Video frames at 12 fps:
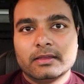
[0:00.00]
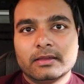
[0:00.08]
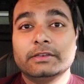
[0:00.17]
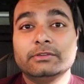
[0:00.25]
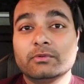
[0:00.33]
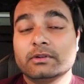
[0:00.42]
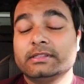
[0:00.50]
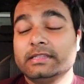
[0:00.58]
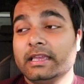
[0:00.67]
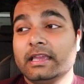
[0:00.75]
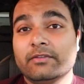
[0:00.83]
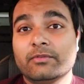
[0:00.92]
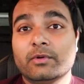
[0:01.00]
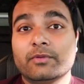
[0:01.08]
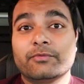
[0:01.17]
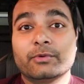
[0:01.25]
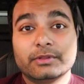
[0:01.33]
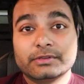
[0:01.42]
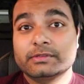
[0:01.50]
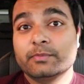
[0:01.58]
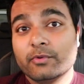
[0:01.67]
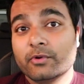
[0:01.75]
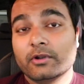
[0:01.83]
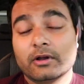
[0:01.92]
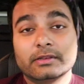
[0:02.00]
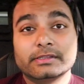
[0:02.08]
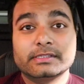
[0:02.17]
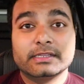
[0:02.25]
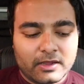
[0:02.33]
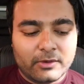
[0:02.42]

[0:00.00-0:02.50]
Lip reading: I do want to thank everyone for their support, honestly.